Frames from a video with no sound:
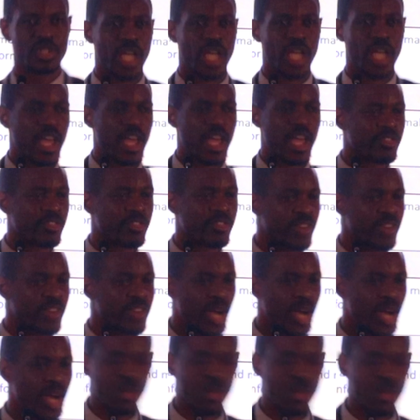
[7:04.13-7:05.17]
have
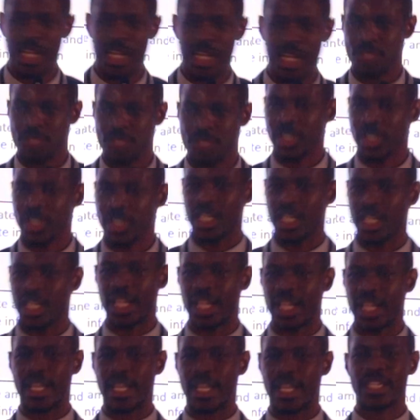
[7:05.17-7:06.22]
one aspect that
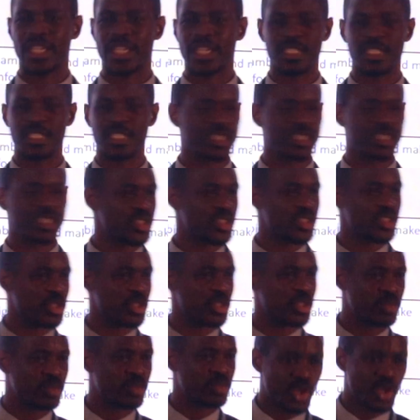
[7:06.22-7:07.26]
I like in
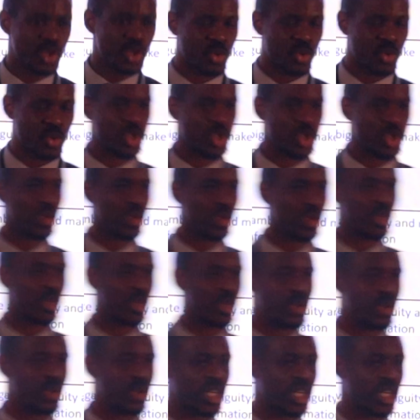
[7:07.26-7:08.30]
leadership. When you were
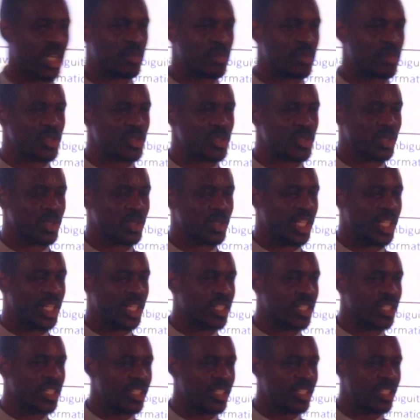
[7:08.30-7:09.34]
growing up, as you were young,
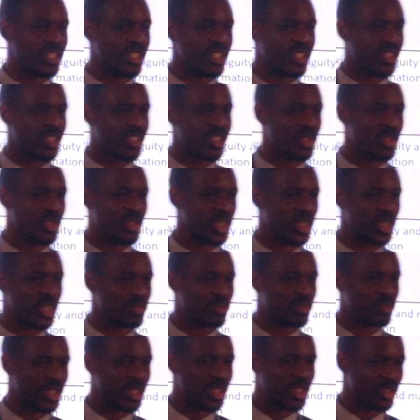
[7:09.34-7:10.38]
you were
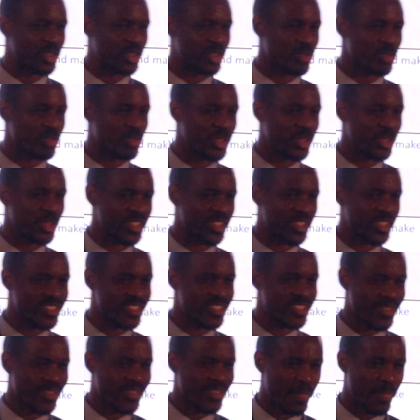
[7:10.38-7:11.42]
dependent on your parents.
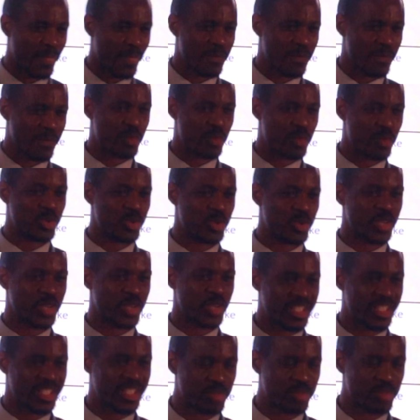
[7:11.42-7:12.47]
You were
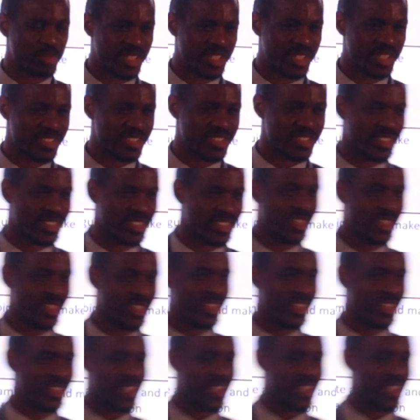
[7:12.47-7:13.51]
independent.
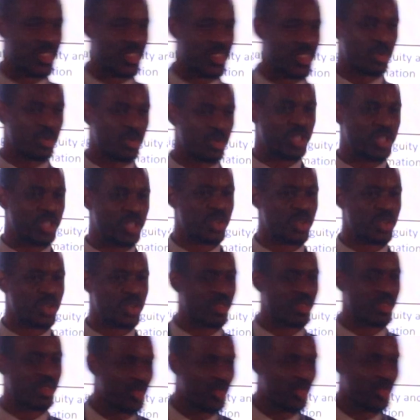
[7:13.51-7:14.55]
As you were
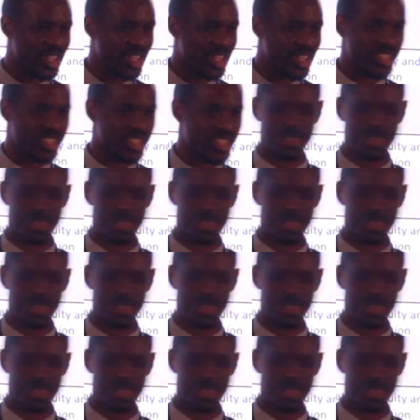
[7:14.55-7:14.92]
growing further in